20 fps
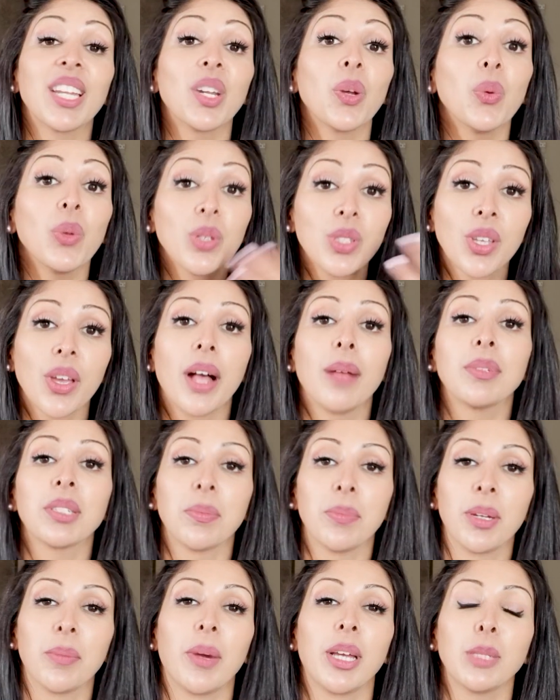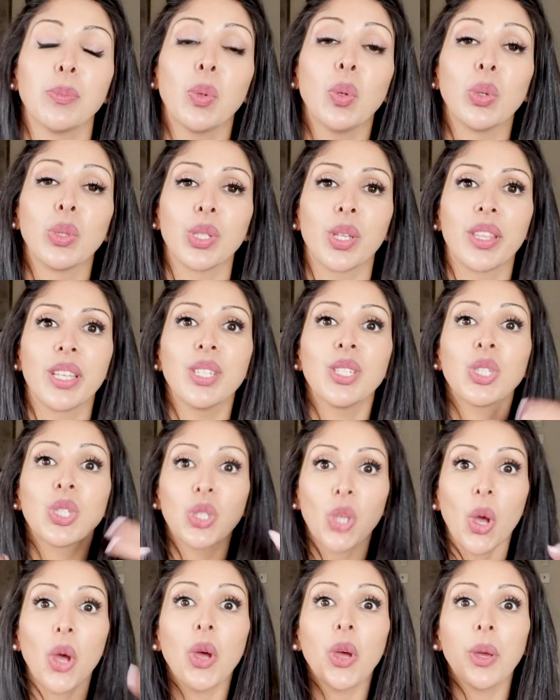it also helps to minimize pores. So there's
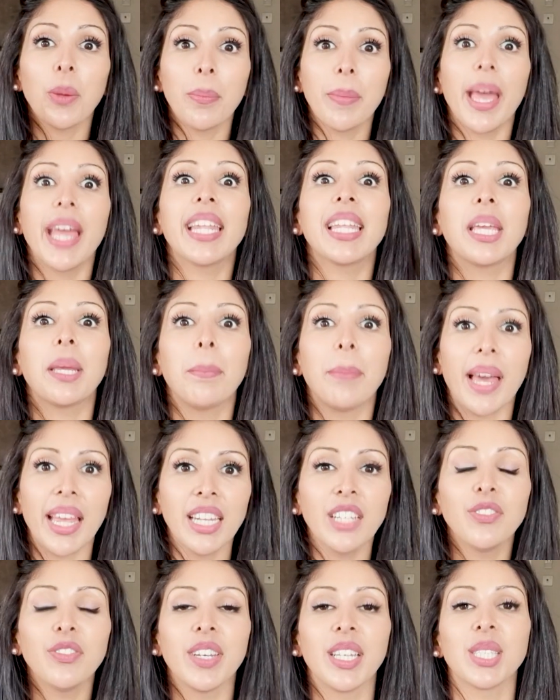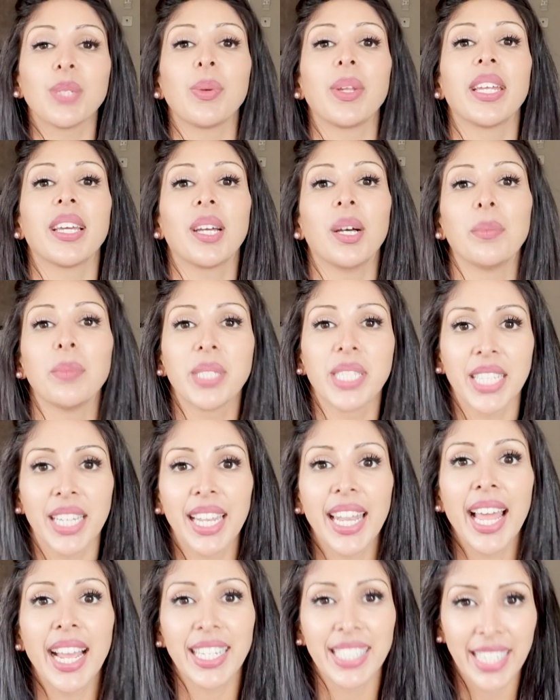so many benefits when it comes to
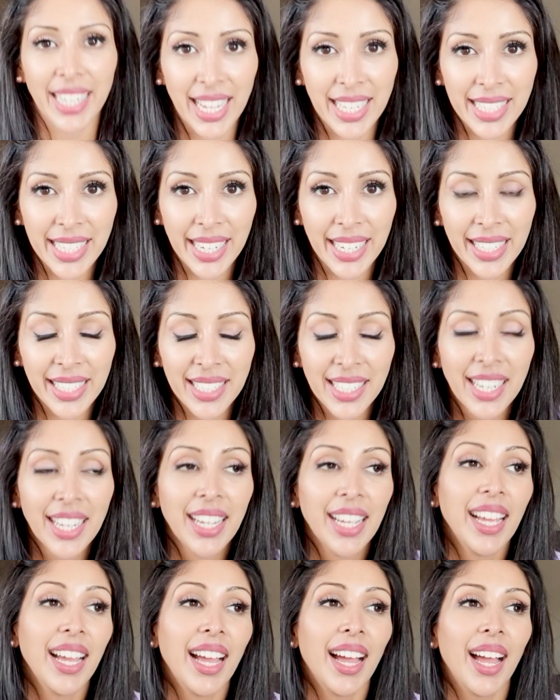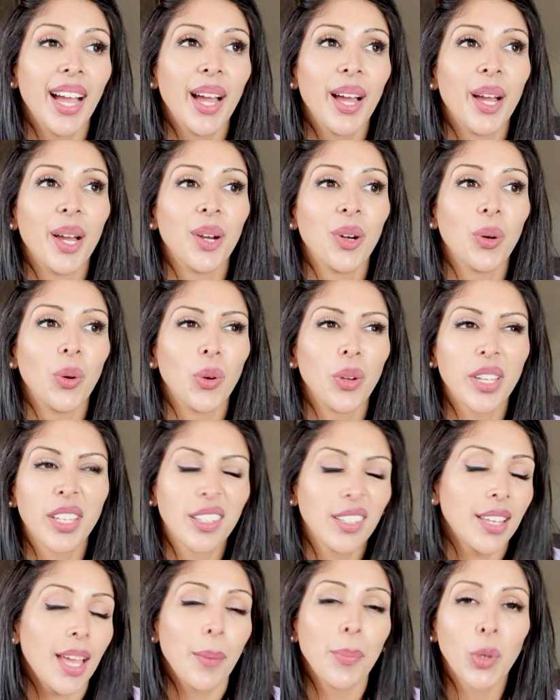lactic acid uh, or
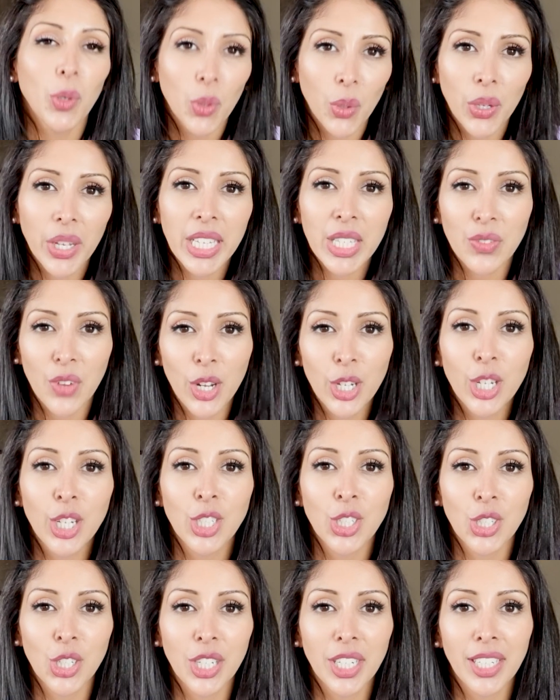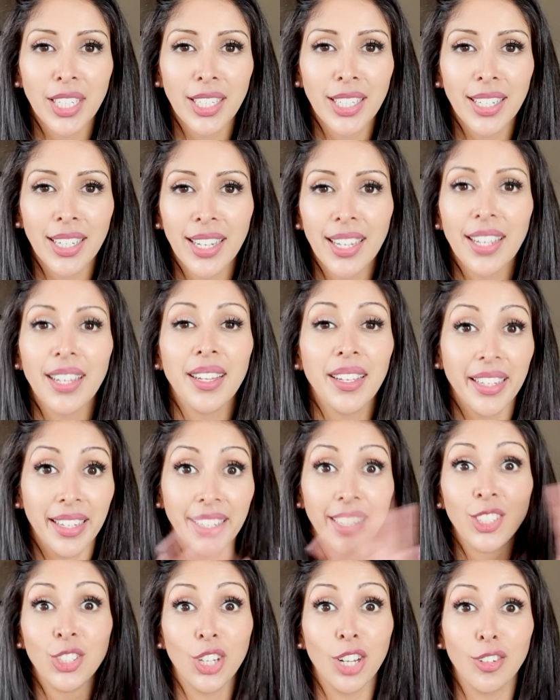chemical exfoliation uh,
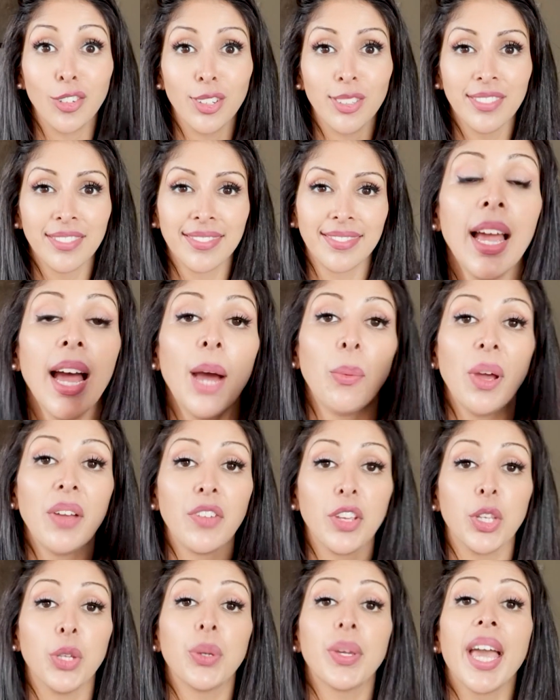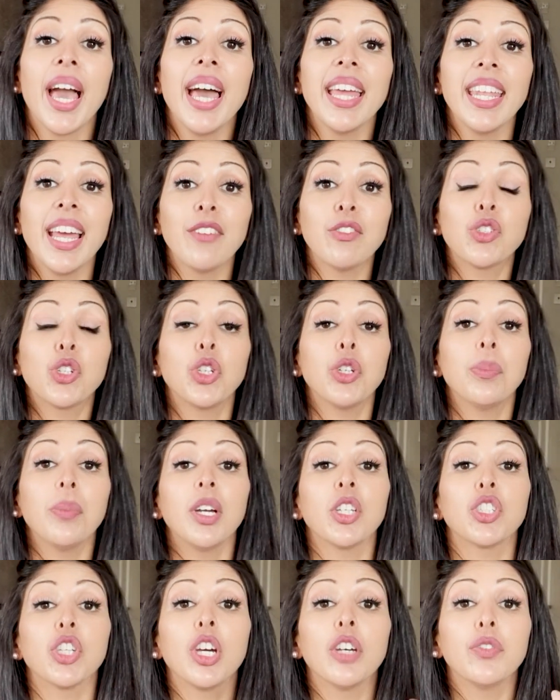in general. However, you can have too
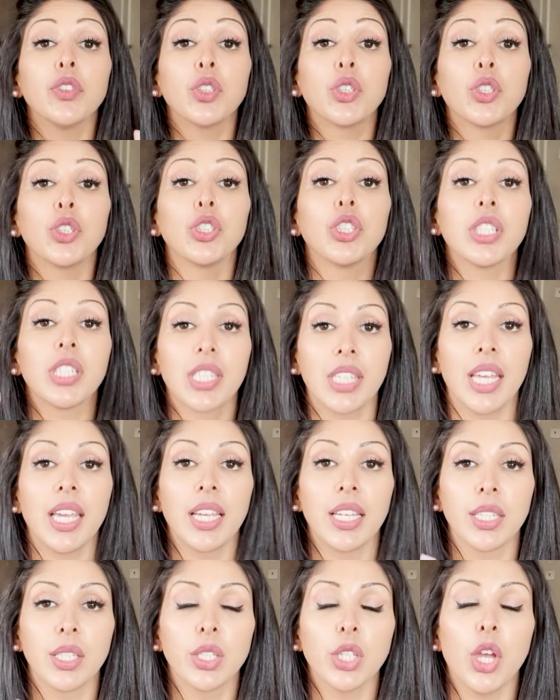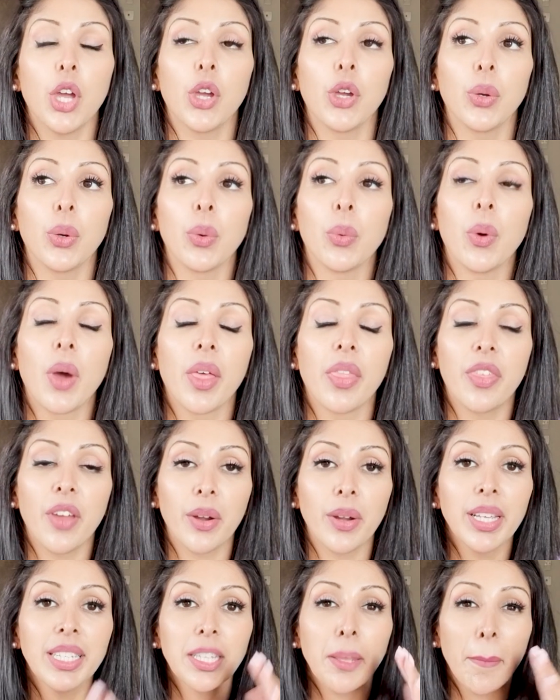much of a good thing. So
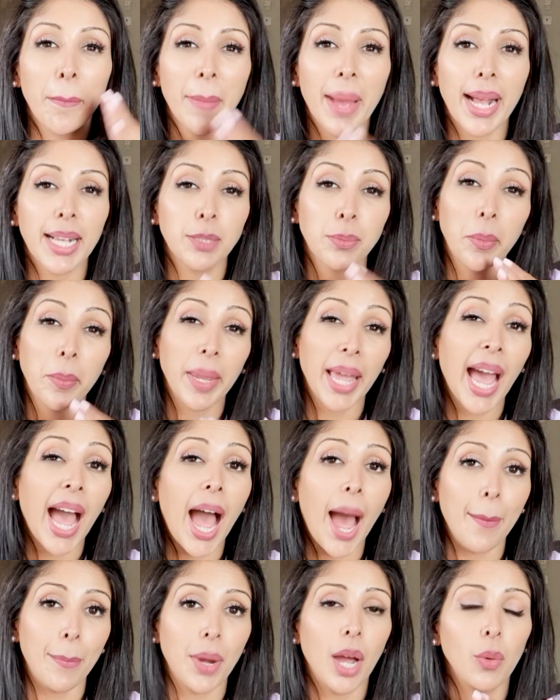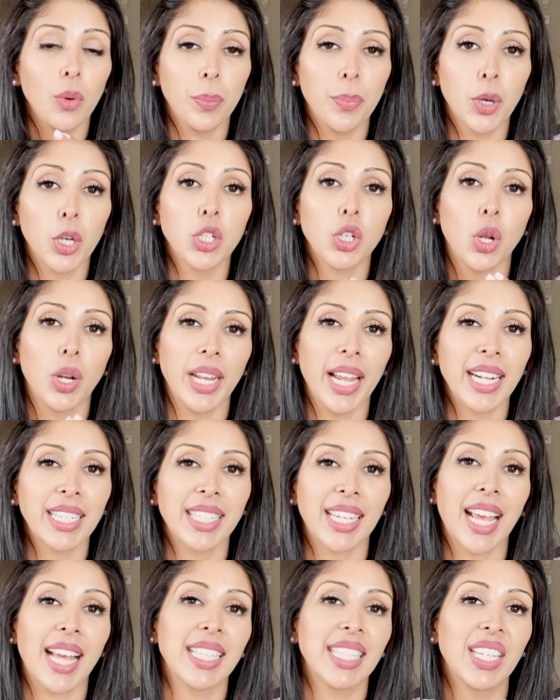there is a maximum cap I would put on
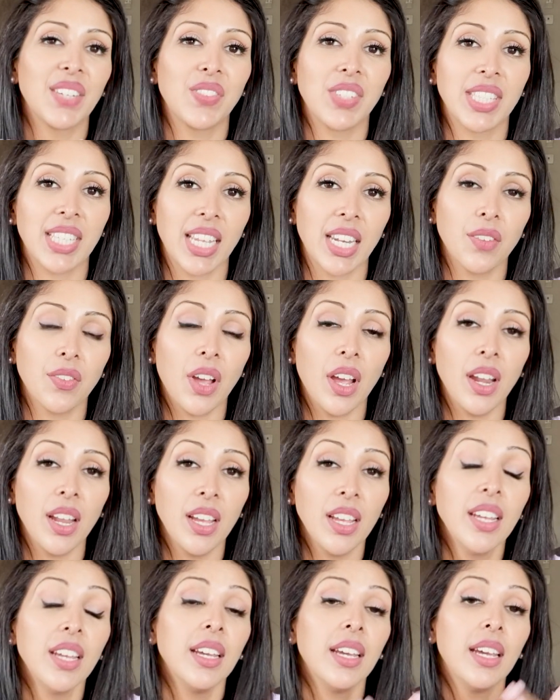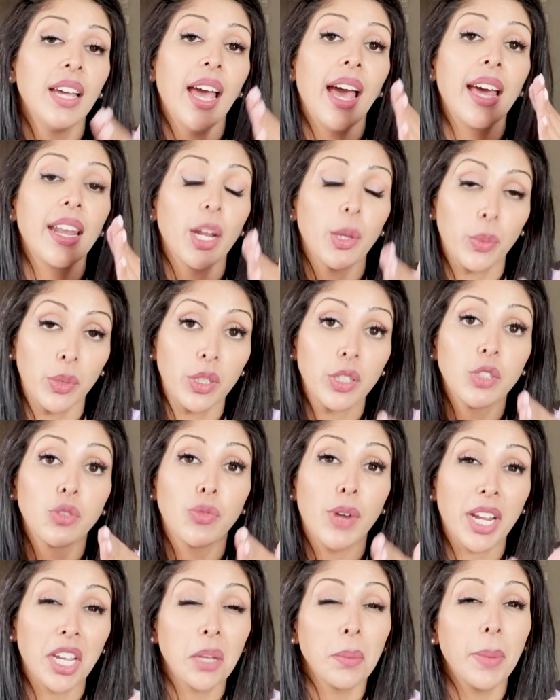lactic acid for skin of color, and I would
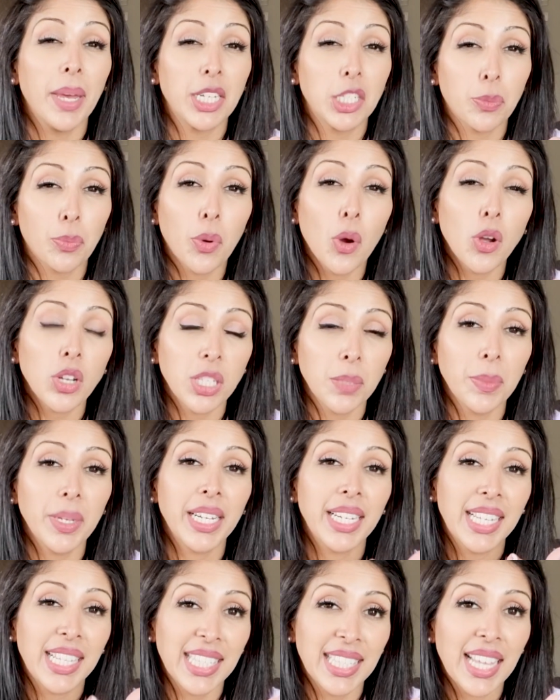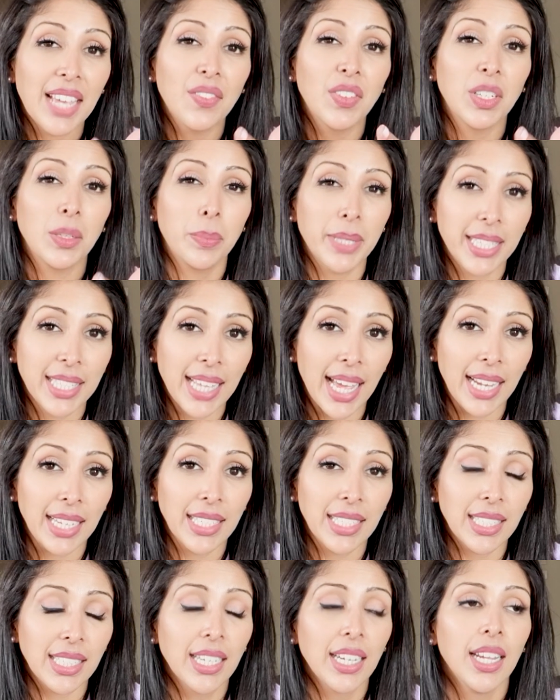recommend approximately
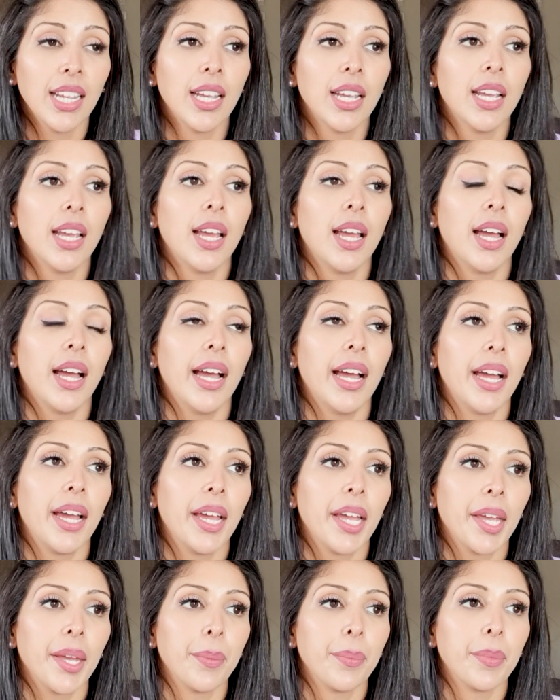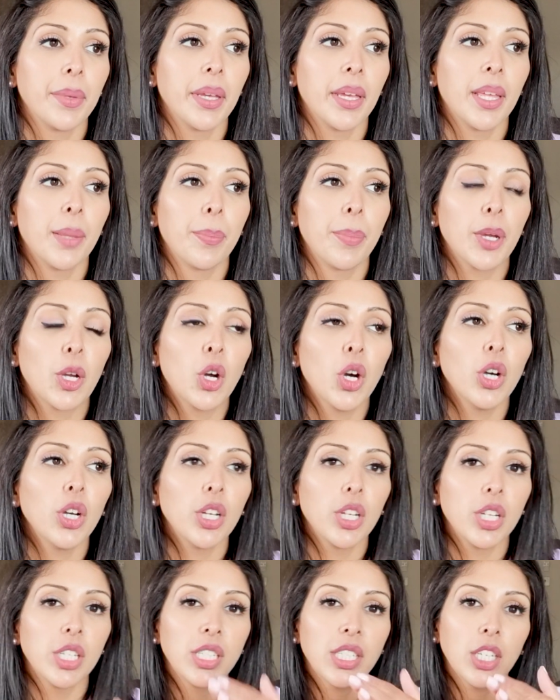7%. Um,
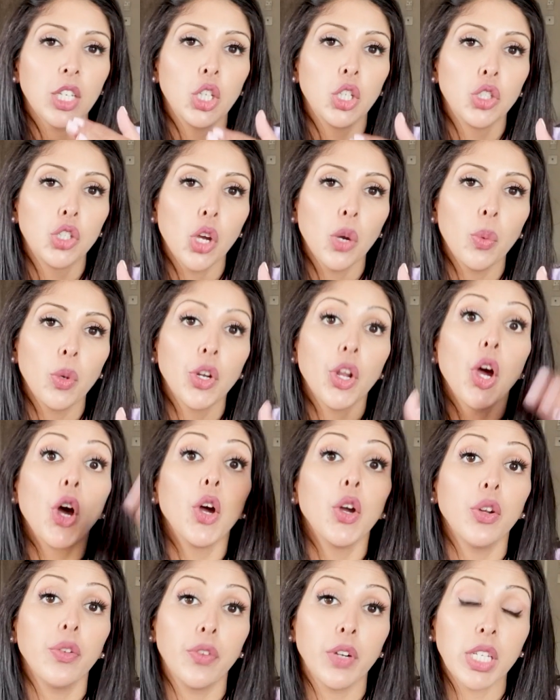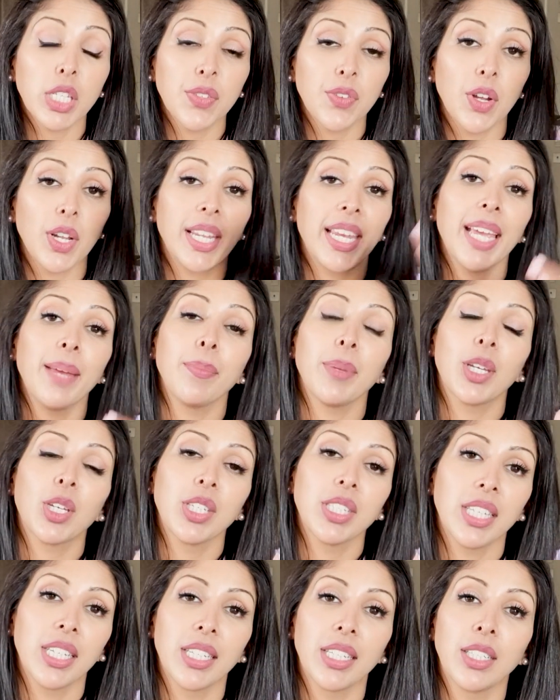because you don't want to over exfoliate
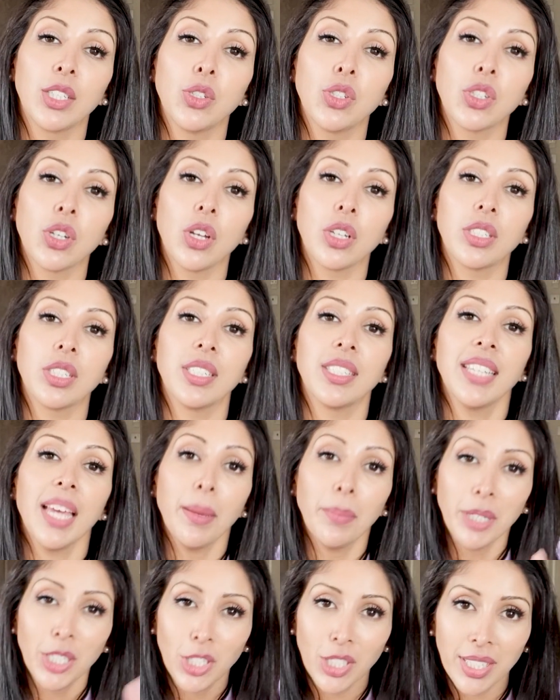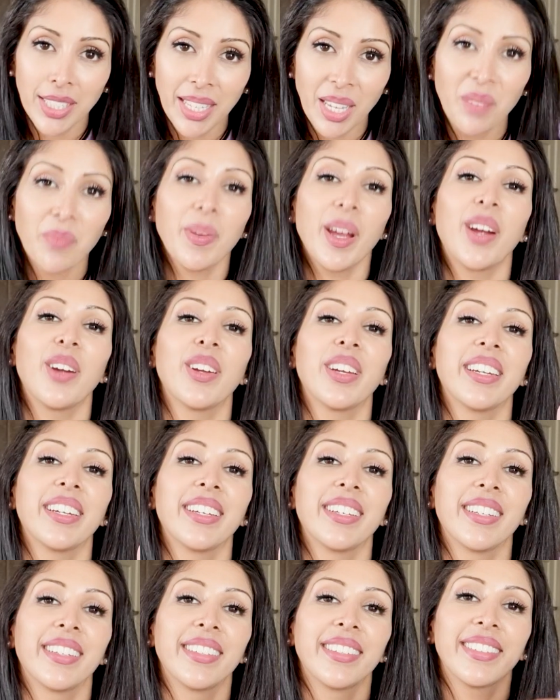because then you start to damage the skin
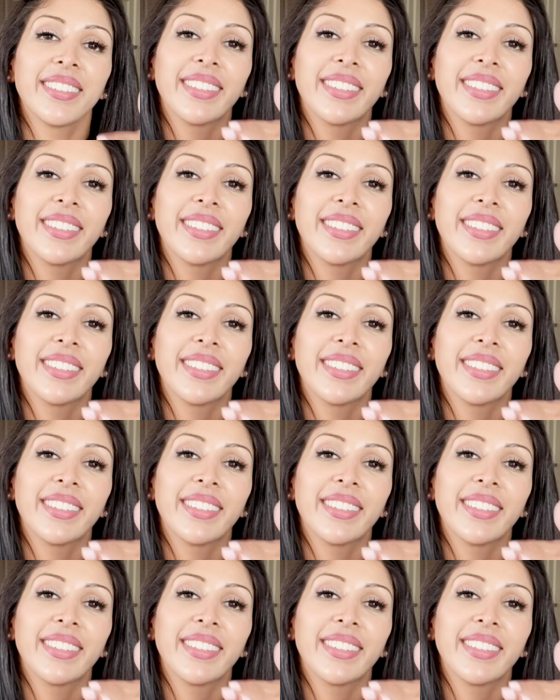barrier.